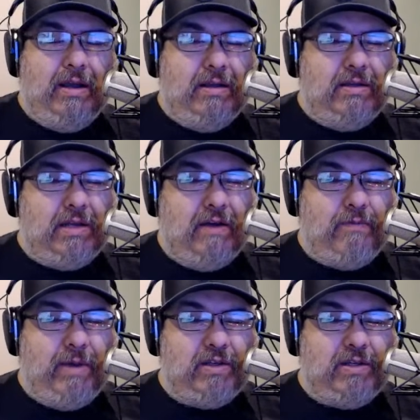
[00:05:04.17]
Steph
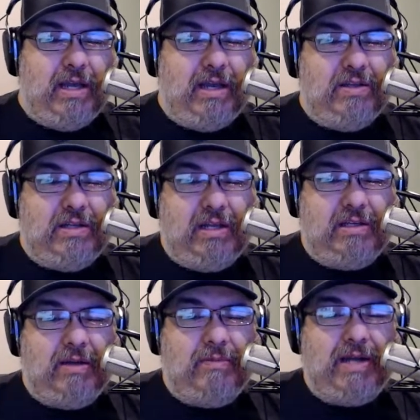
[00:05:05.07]
Mitz says that
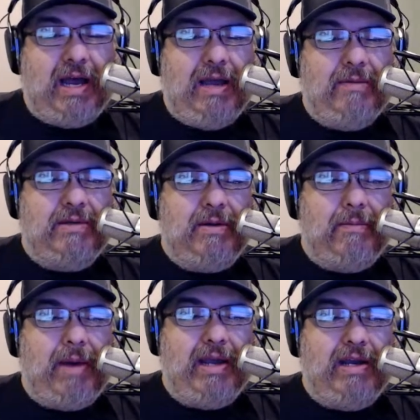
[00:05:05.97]
sometimes
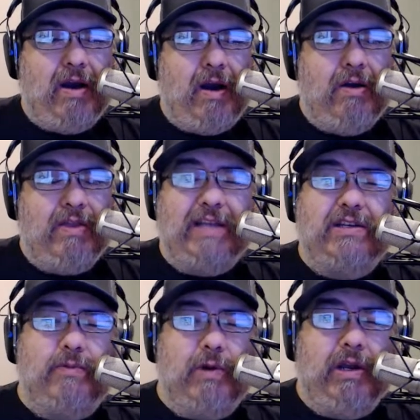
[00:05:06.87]
my car. That's
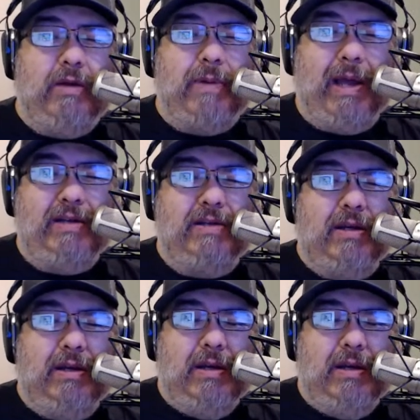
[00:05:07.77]
a pretty good place.